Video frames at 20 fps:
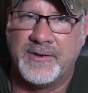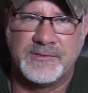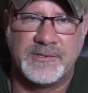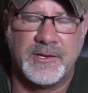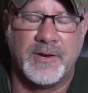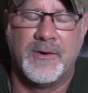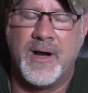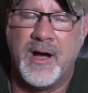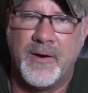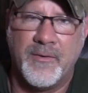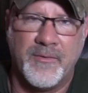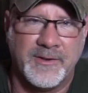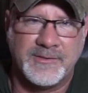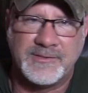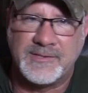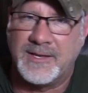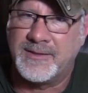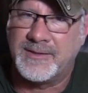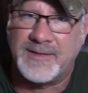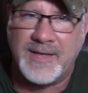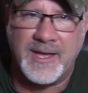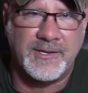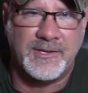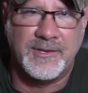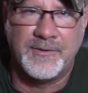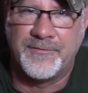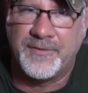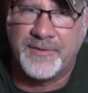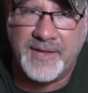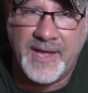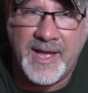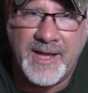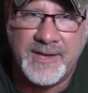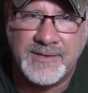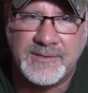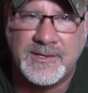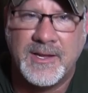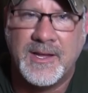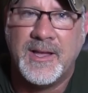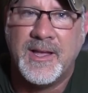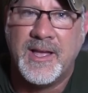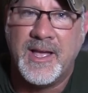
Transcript: And so I want to say thank you for that.